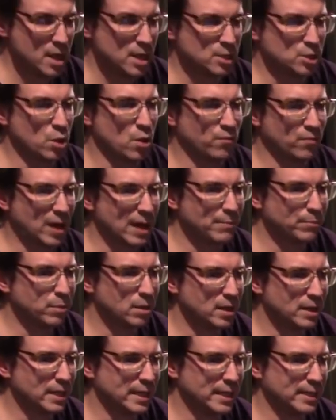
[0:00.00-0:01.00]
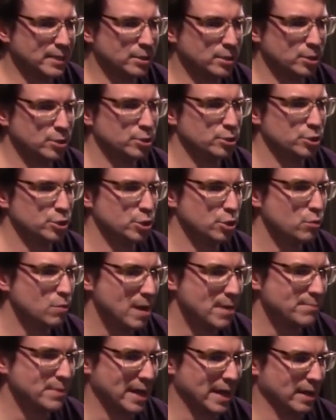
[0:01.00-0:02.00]
So if I plug in 2
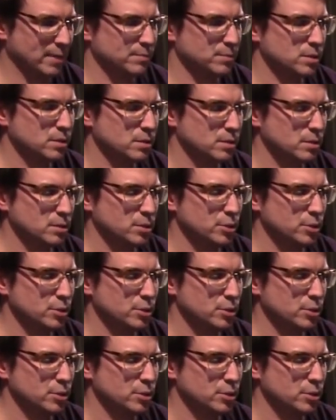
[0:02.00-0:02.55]
webcams